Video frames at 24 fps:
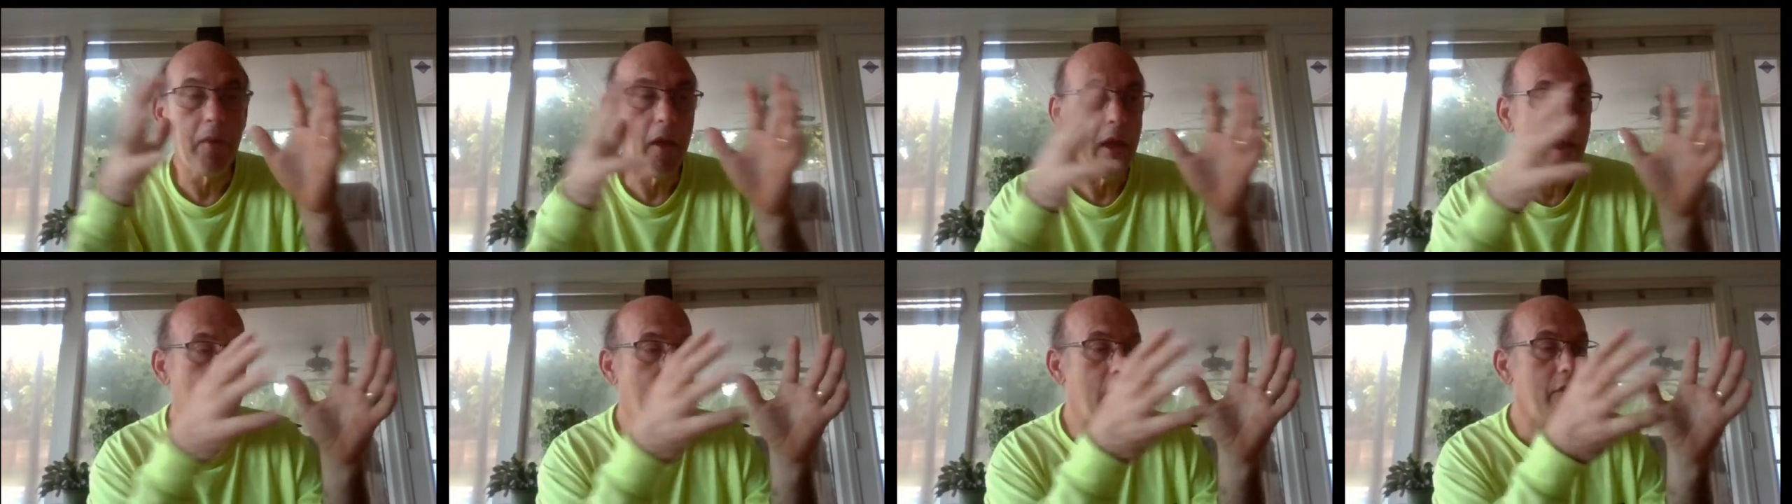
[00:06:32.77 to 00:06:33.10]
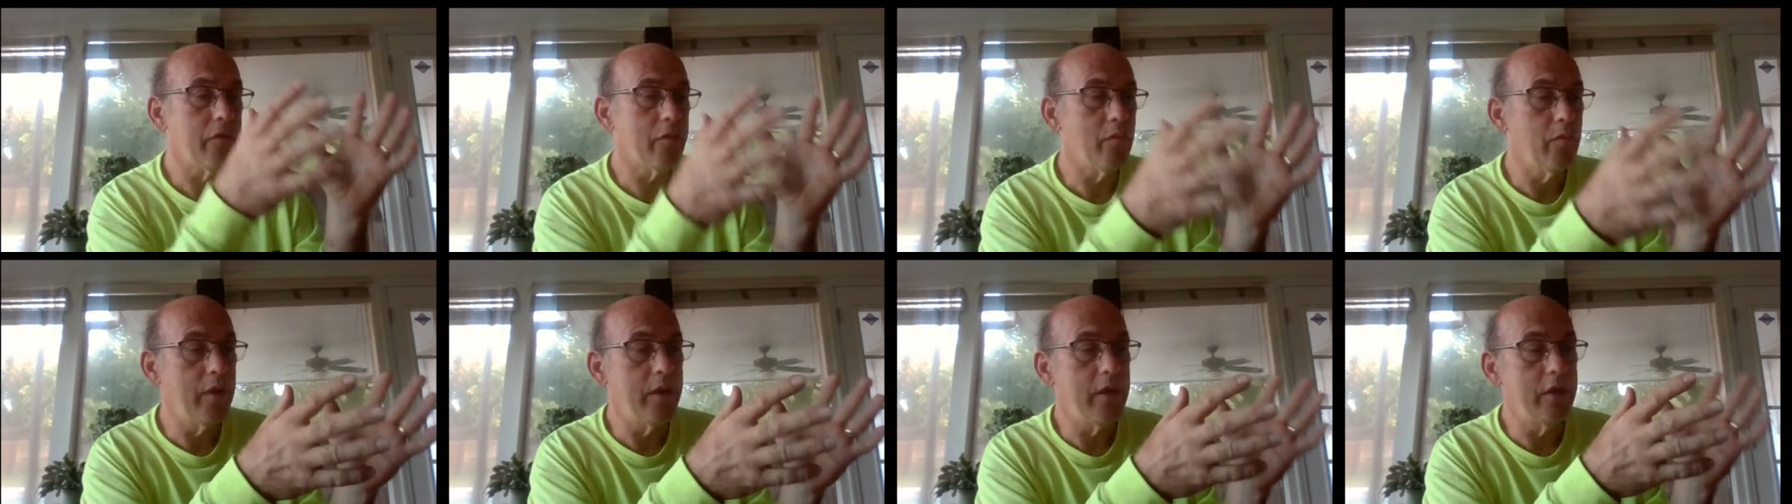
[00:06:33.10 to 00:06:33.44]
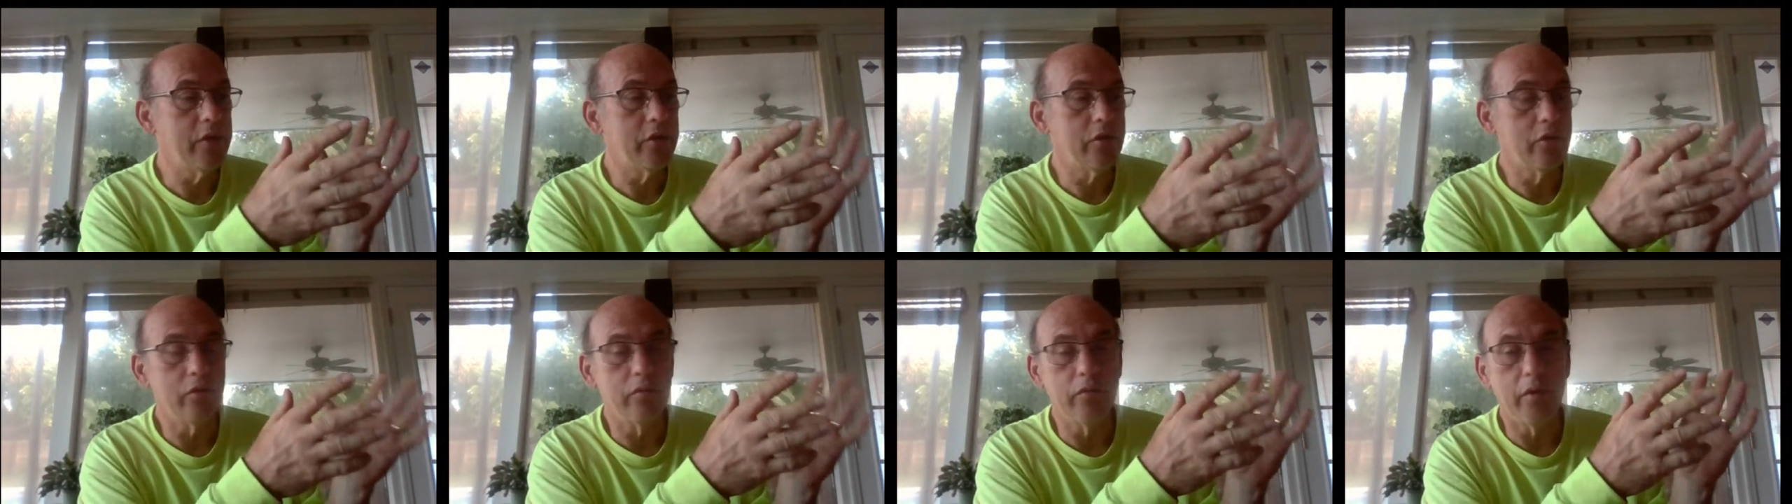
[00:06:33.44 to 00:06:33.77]
pathway
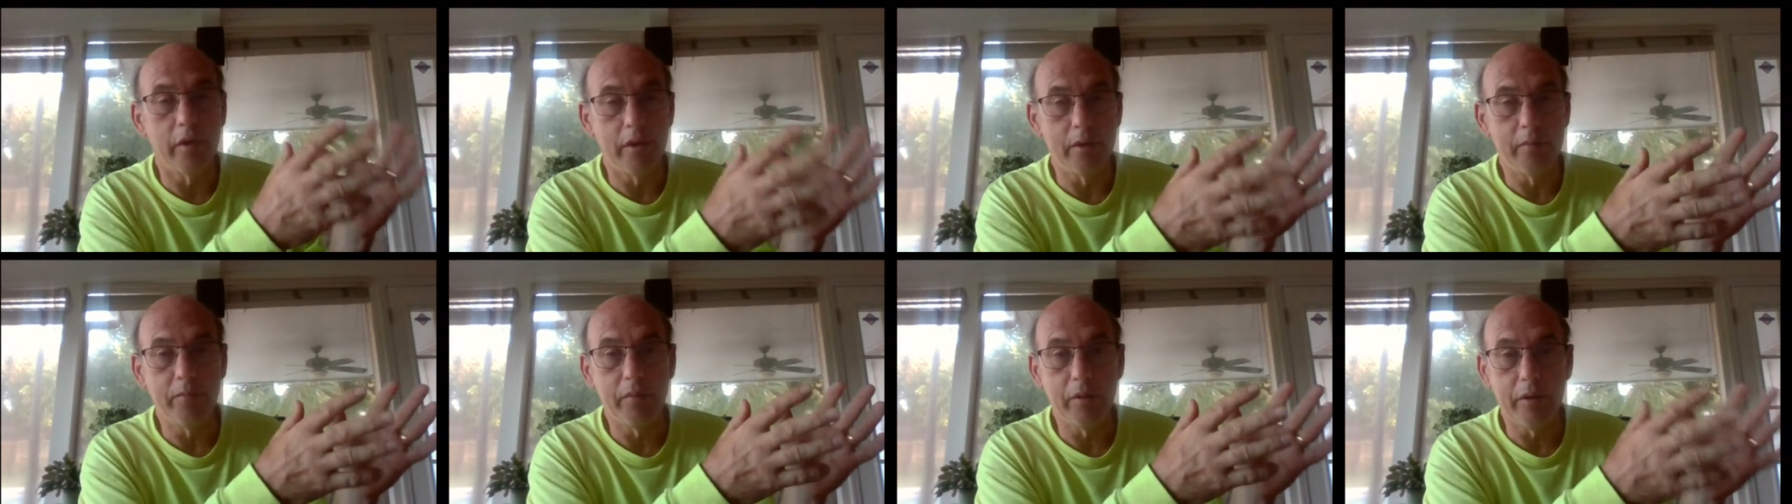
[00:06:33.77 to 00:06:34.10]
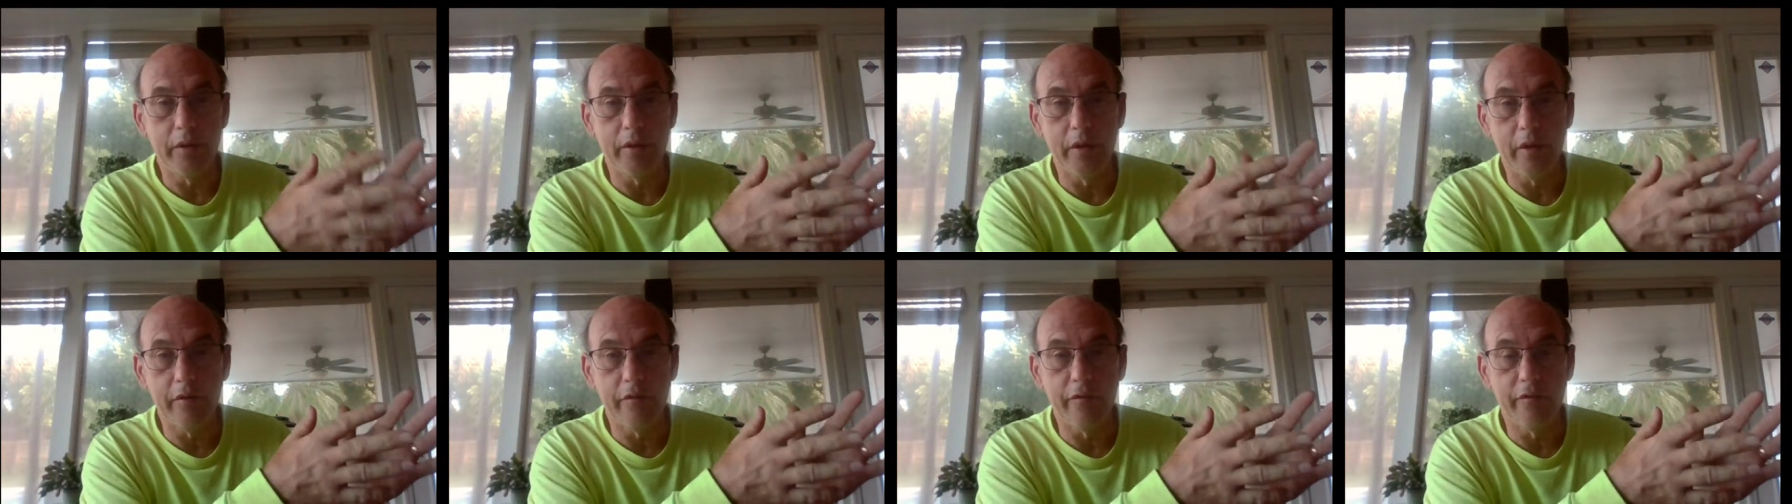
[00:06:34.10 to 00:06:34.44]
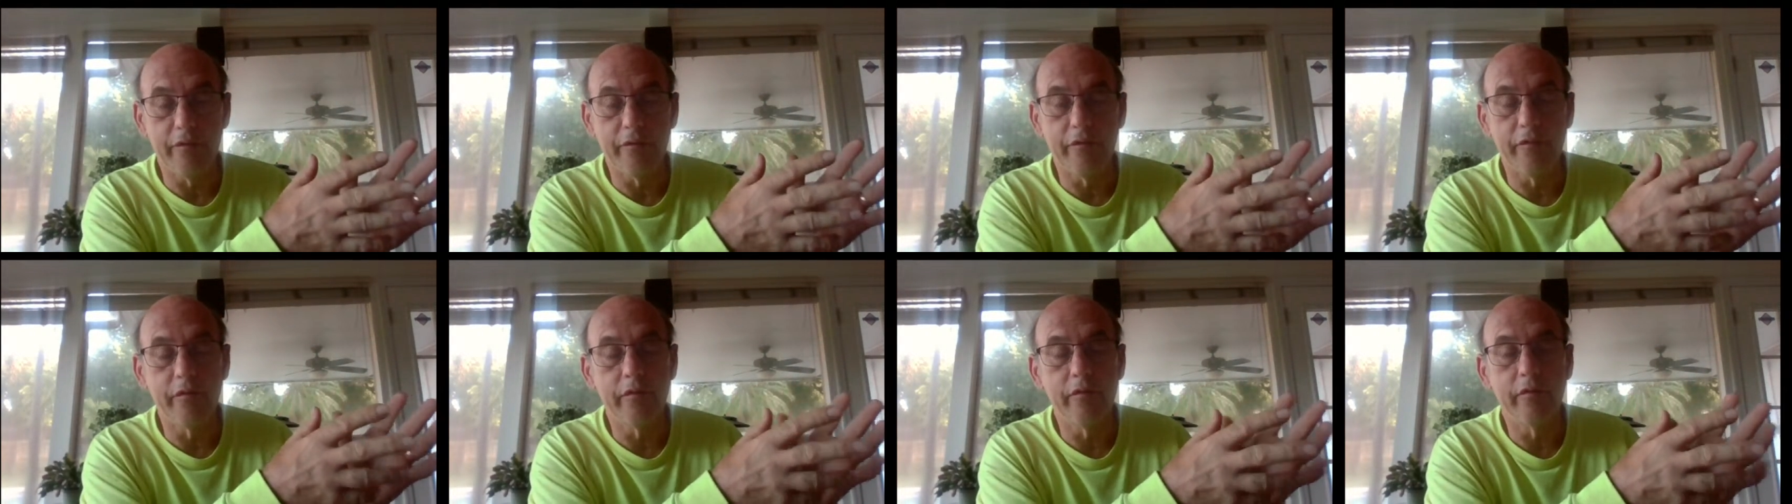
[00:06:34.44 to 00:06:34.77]
to
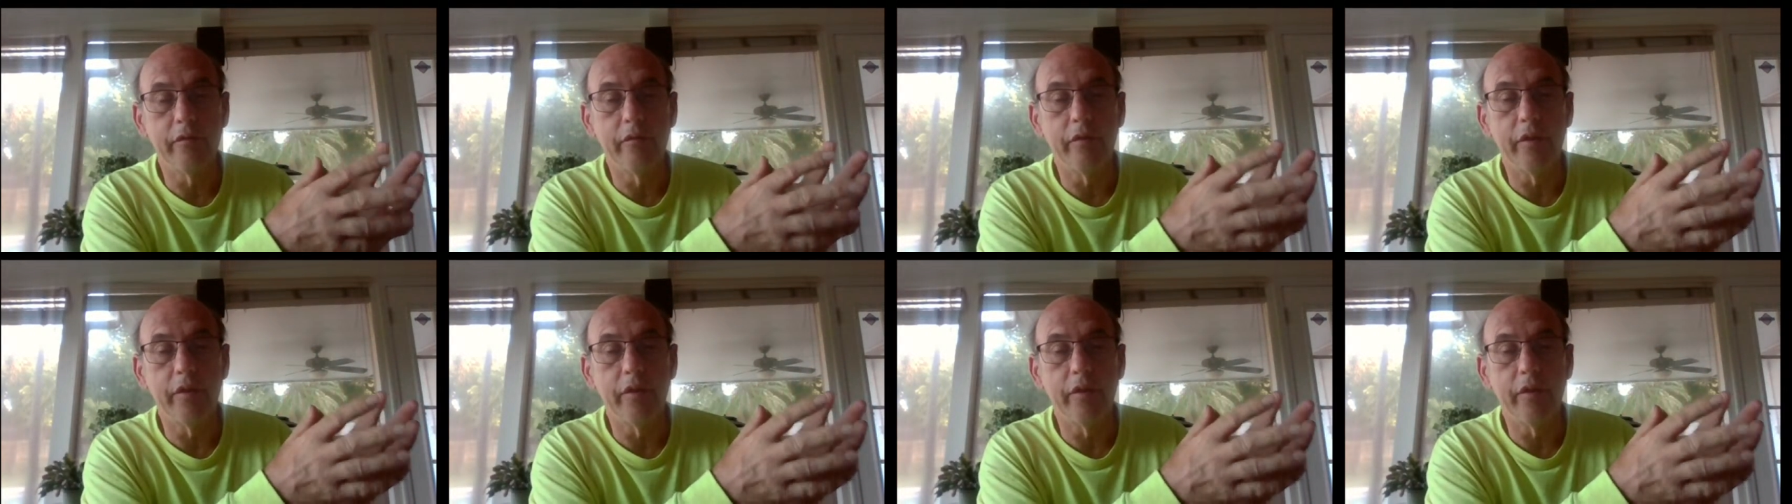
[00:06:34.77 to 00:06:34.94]
unbelief